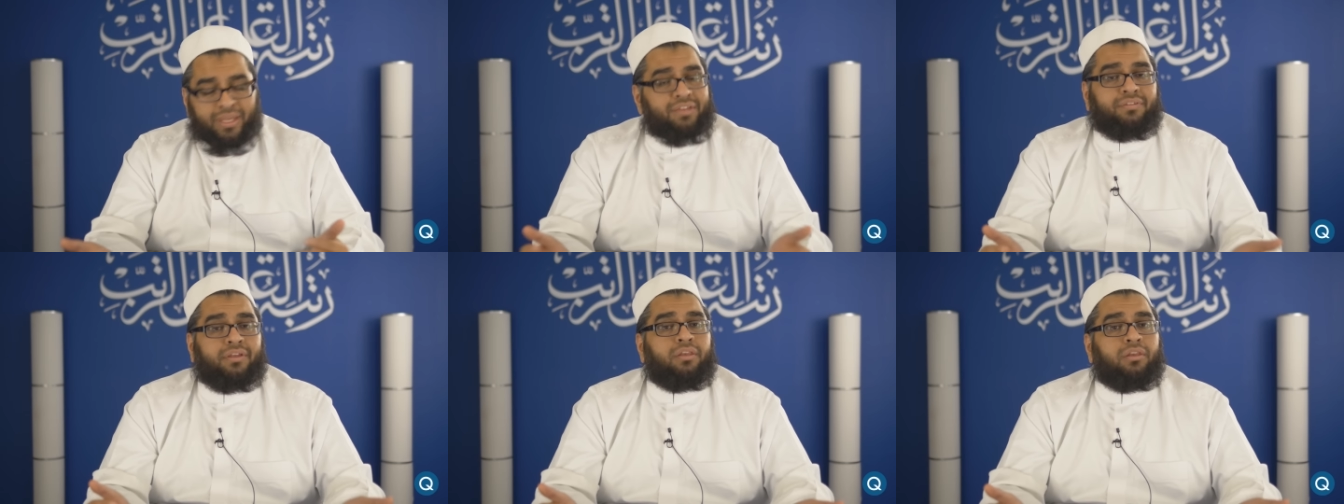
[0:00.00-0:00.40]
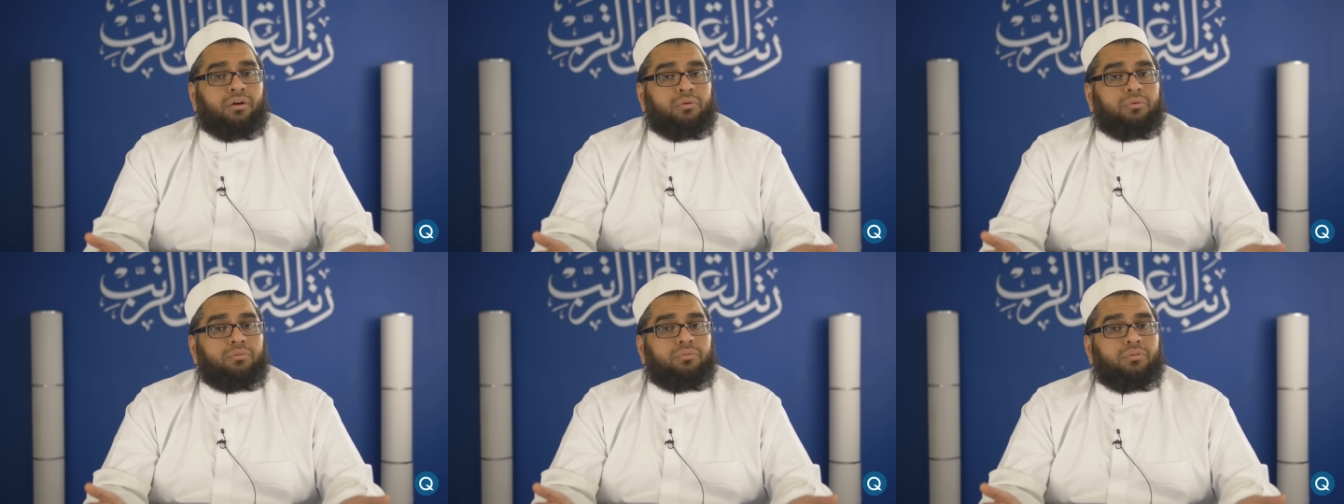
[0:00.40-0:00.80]
yes and
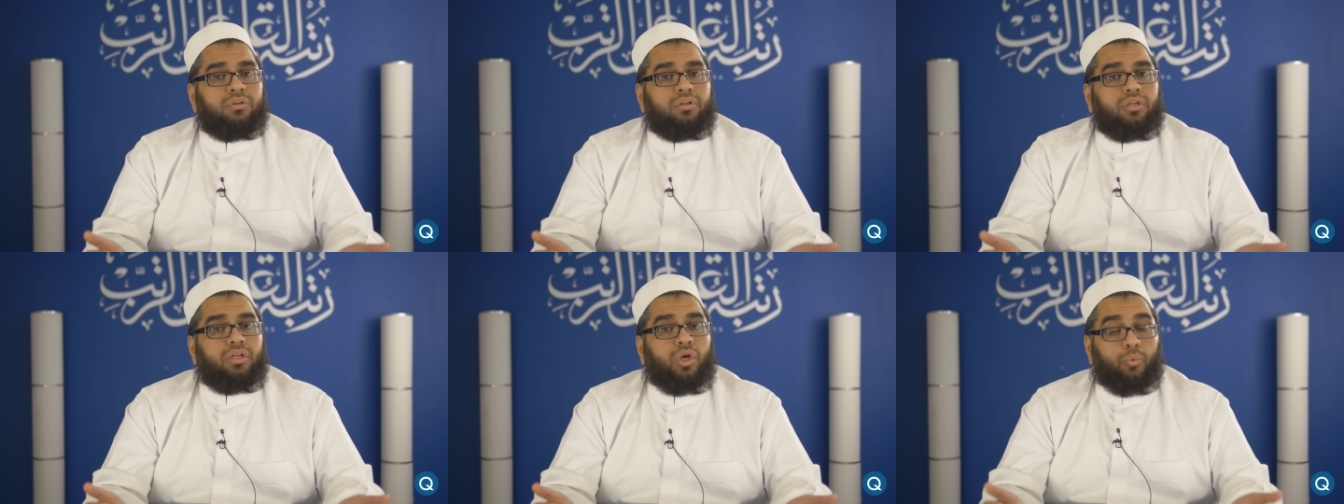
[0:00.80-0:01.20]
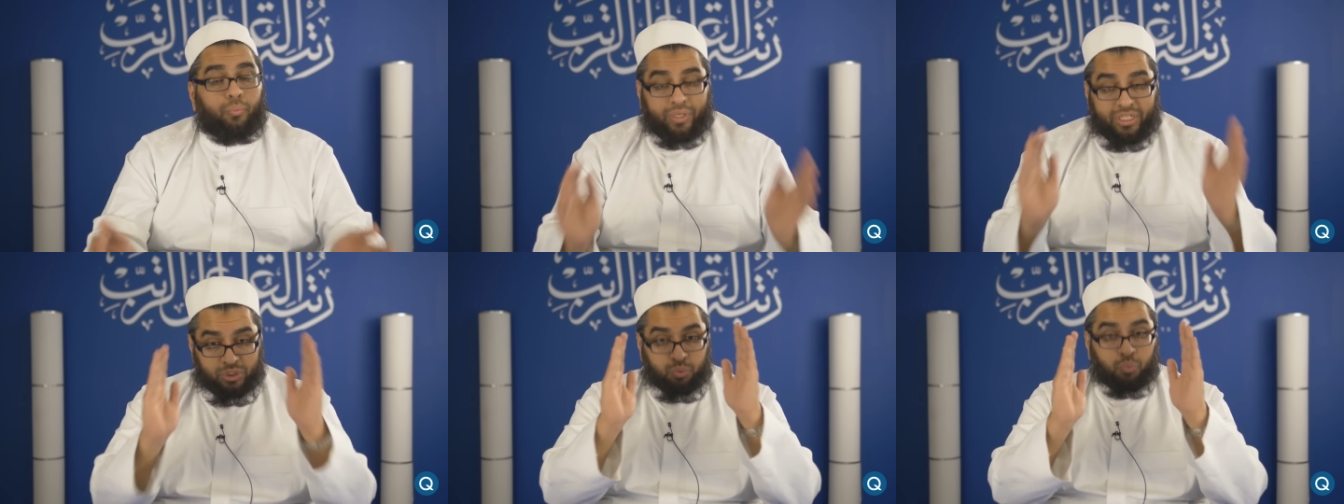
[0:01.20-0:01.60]
no?
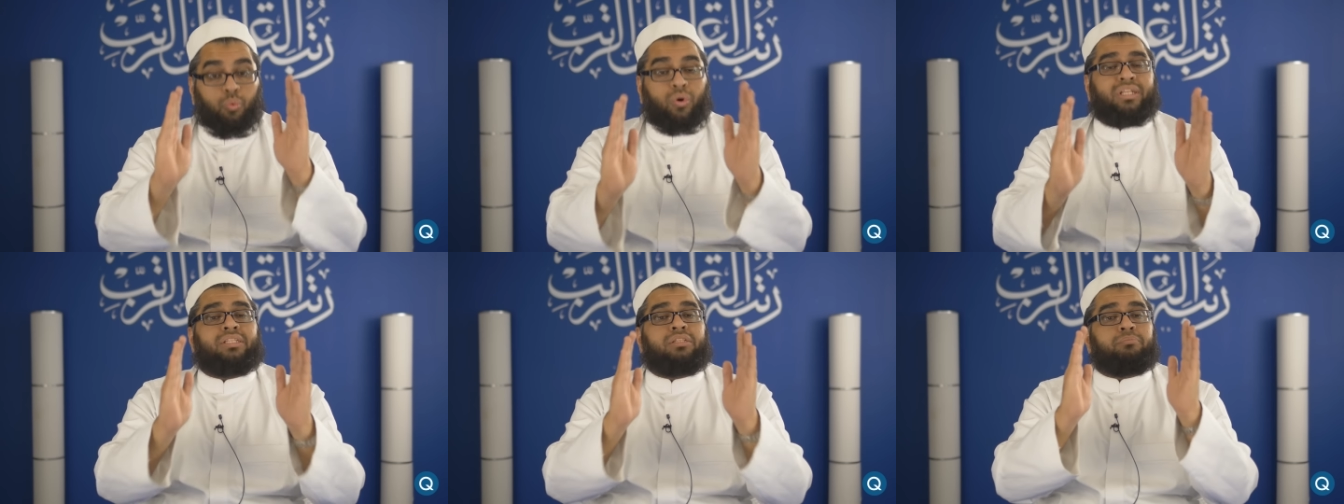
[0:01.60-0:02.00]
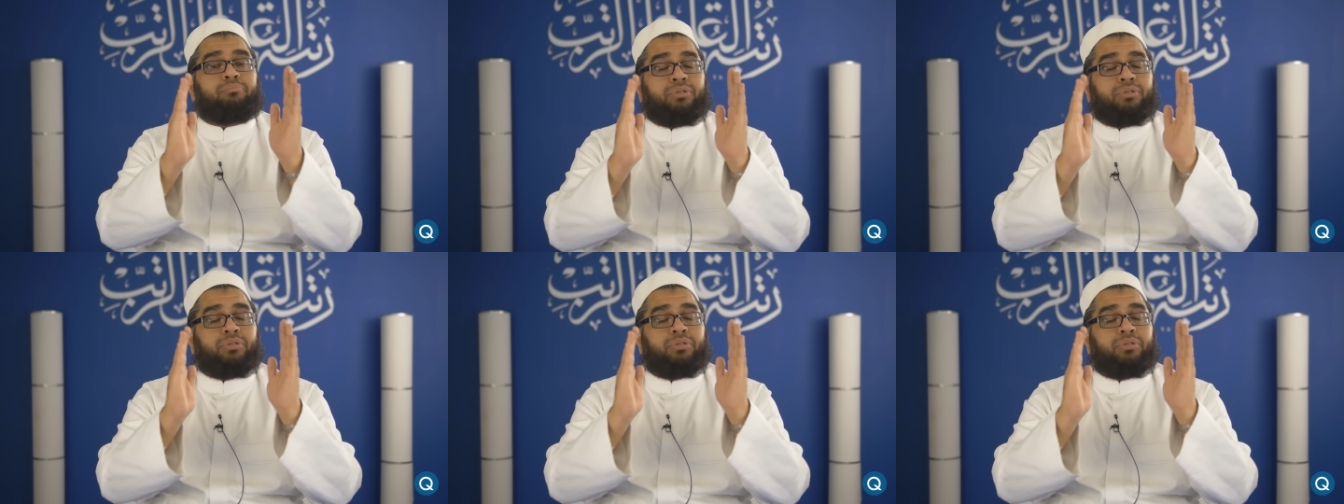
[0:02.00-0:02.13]
When it's one